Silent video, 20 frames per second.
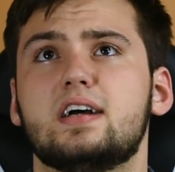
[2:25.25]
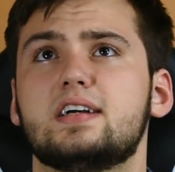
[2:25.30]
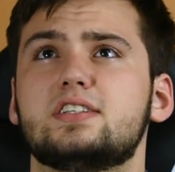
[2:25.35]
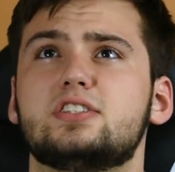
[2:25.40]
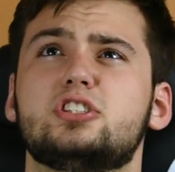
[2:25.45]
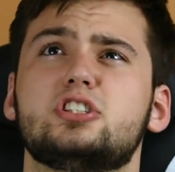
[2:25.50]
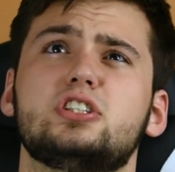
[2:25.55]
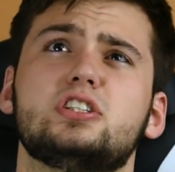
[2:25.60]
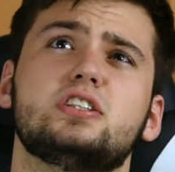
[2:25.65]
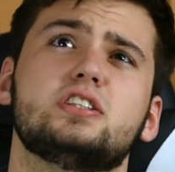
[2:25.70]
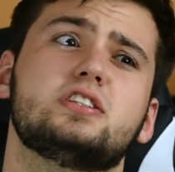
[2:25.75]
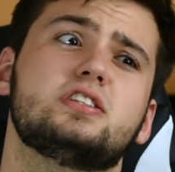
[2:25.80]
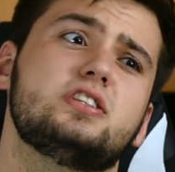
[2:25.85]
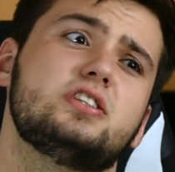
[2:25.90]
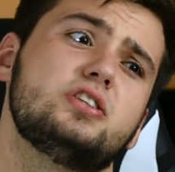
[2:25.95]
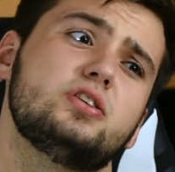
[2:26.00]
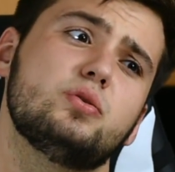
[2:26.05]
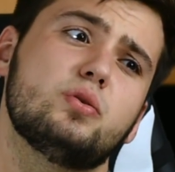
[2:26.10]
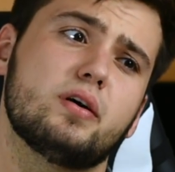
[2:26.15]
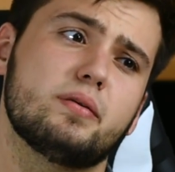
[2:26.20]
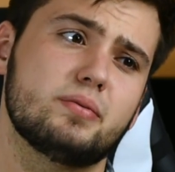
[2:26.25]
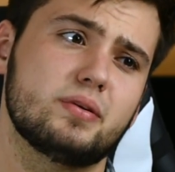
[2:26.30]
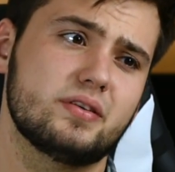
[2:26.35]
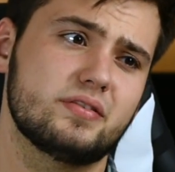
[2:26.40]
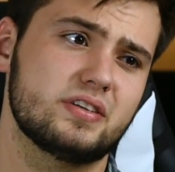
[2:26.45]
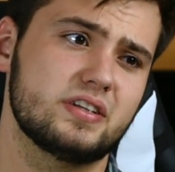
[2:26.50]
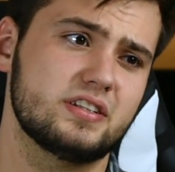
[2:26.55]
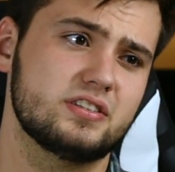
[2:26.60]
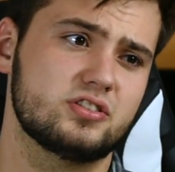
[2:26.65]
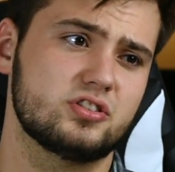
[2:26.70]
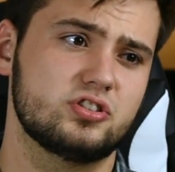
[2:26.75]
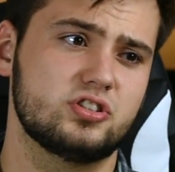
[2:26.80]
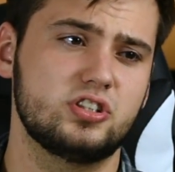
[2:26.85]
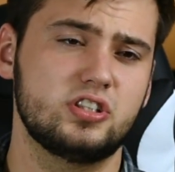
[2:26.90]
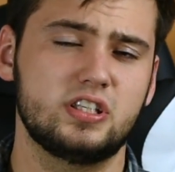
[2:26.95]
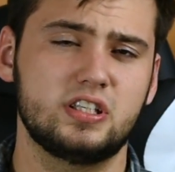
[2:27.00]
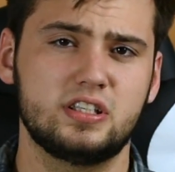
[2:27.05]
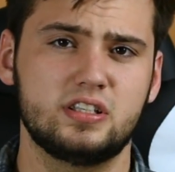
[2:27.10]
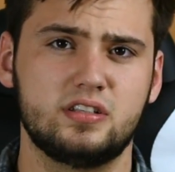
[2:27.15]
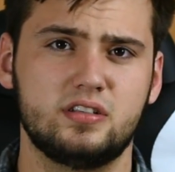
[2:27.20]
GQ, I believe it is, or
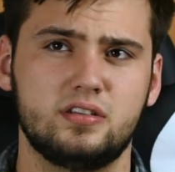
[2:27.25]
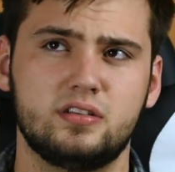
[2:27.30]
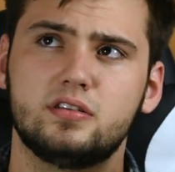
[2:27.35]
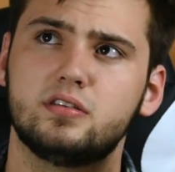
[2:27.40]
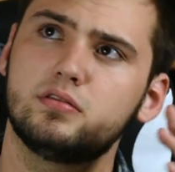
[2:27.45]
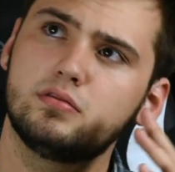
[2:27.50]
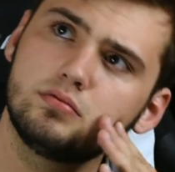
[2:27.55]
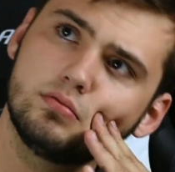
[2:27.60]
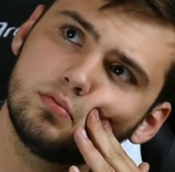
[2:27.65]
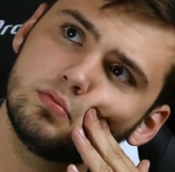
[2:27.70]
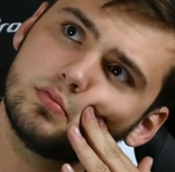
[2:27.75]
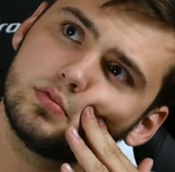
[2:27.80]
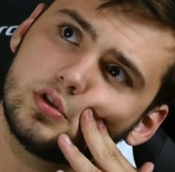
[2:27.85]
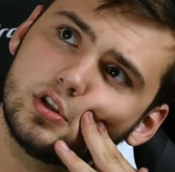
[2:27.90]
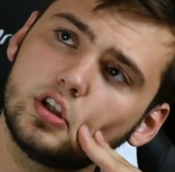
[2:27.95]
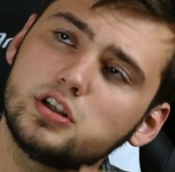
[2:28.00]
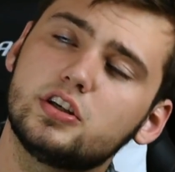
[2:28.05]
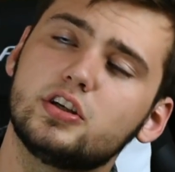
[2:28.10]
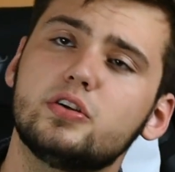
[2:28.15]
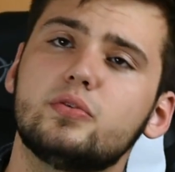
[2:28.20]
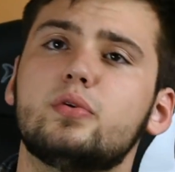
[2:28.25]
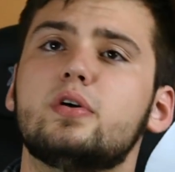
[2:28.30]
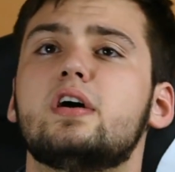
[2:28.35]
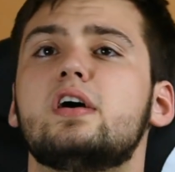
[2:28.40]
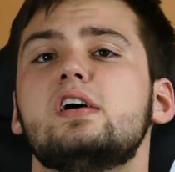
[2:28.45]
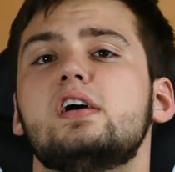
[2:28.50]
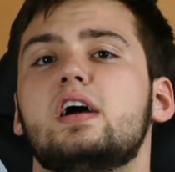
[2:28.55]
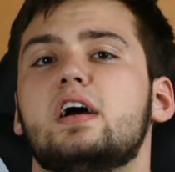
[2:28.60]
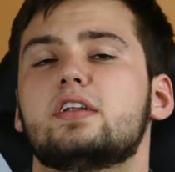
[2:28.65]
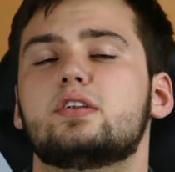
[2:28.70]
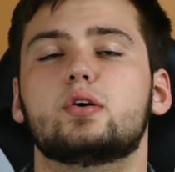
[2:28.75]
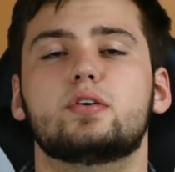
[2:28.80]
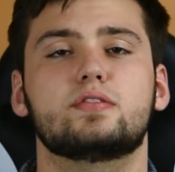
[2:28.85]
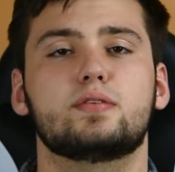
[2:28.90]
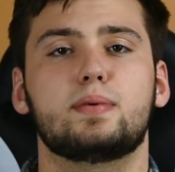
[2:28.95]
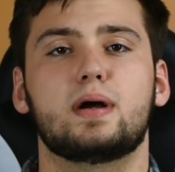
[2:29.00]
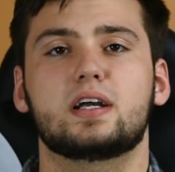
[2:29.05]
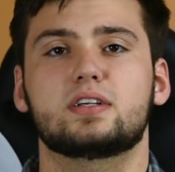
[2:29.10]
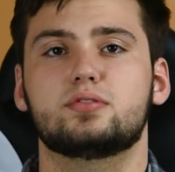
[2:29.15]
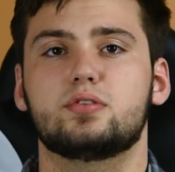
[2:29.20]
GQ. You don't have
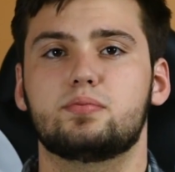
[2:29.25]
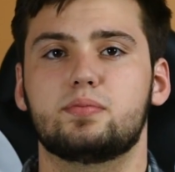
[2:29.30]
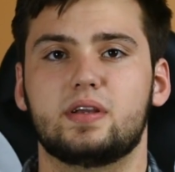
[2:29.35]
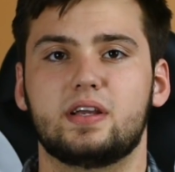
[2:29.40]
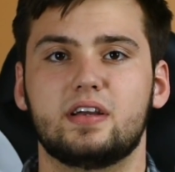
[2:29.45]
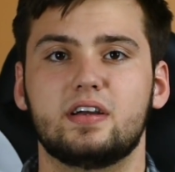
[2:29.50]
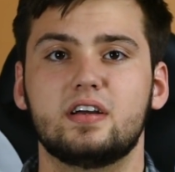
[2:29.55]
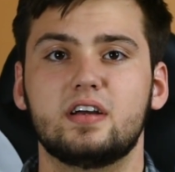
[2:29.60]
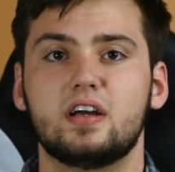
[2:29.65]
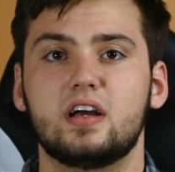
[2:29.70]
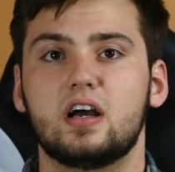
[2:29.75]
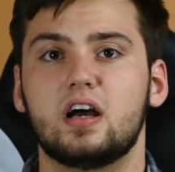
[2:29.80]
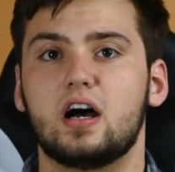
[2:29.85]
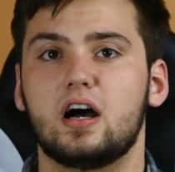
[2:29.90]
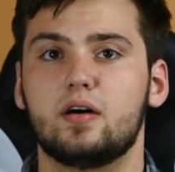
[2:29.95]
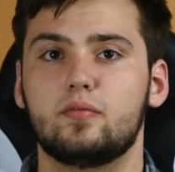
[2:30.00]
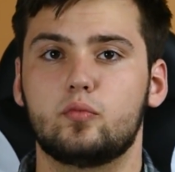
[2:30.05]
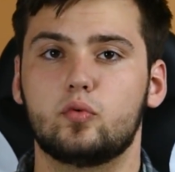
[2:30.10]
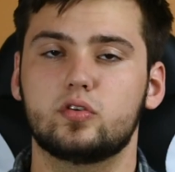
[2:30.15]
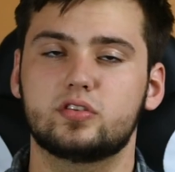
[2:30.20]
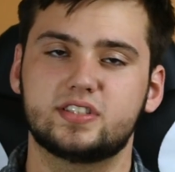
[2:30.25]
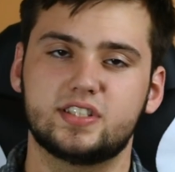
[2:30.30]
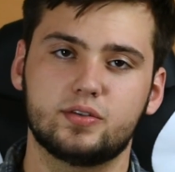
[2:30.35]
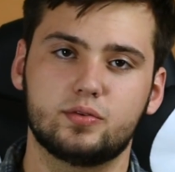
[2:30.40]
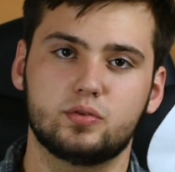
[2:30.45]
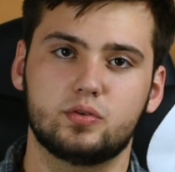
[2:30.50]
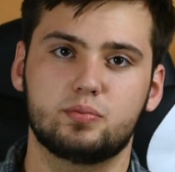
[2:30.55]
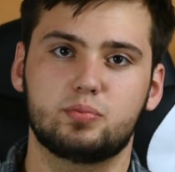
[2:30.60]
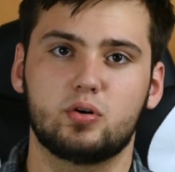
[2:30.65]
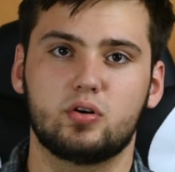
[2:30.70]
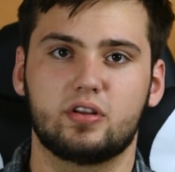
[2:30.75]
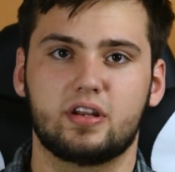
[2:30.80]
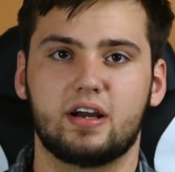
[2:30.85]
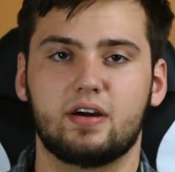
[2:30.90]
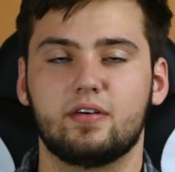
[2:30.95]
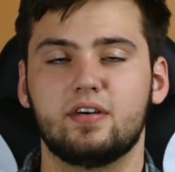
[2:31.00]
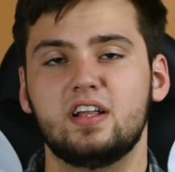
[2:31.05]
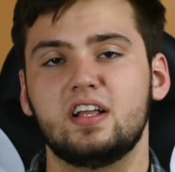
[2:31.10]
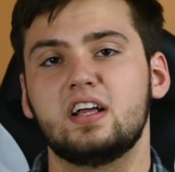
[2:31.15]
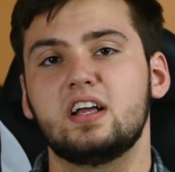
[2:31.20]
the box with me. We'll see it when we pull it
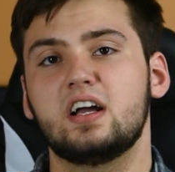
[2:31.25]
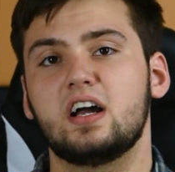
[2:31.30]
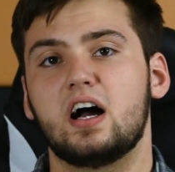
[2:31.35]
out.